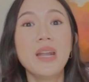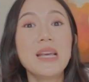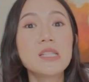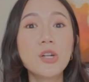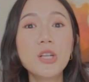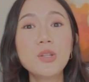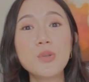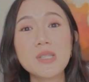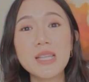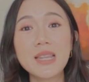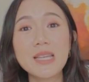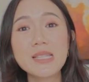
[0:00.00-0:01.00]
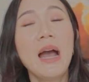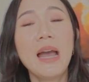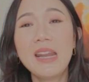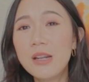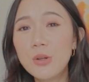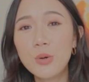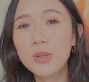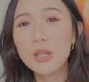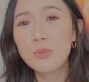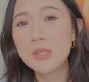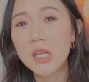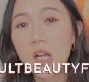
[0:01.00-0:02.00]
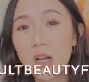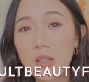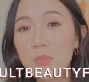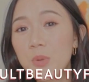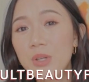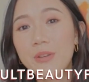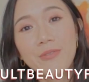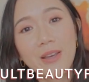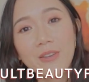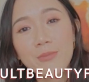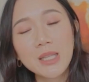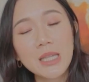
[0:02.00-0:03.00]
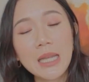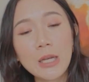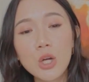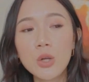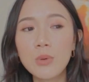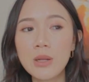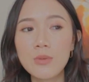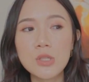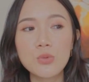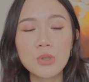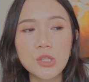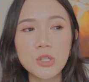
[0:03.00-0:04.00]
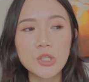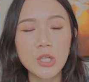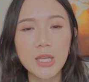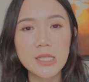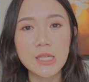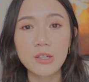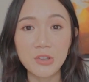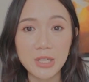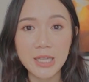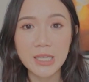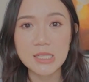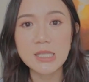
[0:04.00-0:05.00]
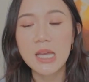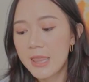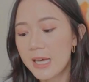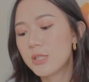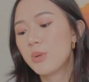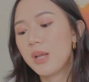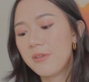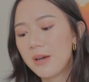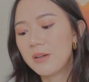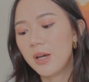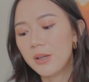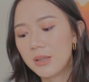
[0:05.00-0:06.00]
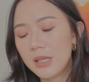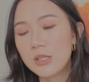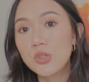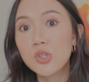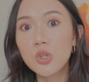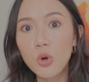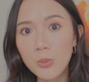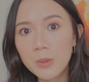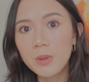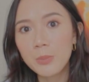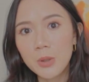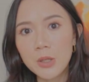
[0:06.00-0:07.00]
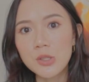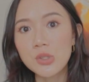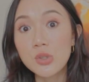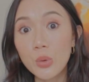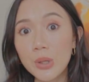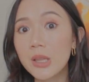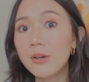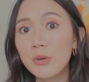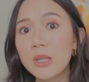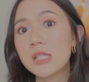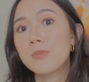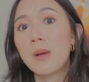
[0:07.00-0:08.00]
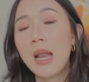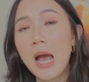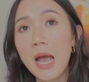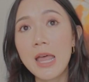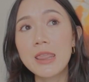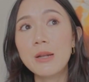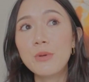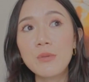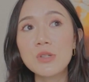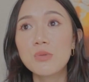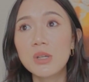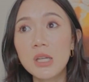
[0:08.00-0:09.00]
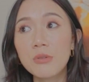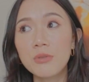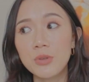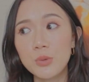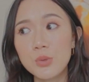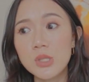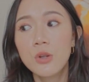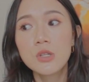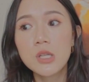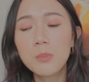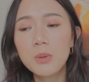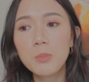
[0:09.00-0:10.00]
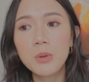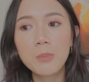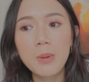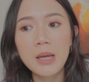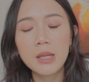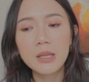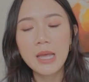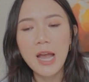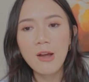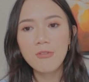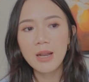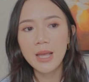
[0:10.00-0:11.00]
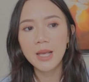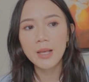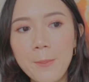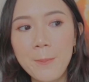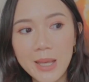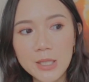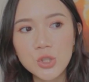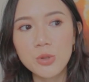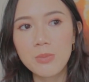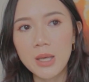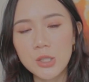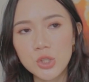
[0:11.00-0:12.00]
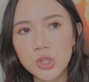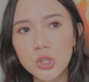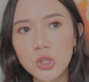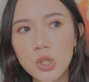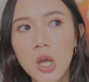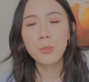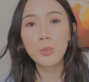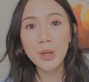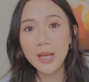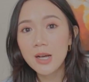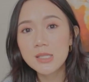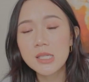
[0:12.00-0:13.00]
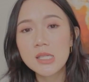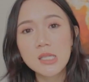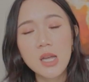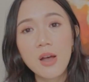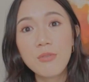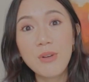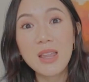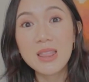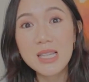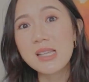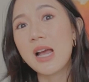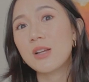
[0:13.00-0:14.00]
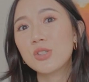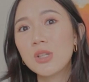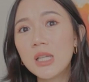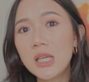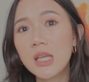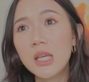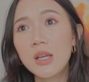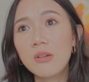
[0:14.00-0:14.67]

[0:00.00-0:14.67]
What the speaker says: When I started using this, I didn't know that it was a cult beauty fave. But then later on, when I was researching its ingredients, that's when I found out that so many people are so in love with this pala. And then when I was reading reviews, there's some people pa na they have like major, major breakouts and stuff. And this actually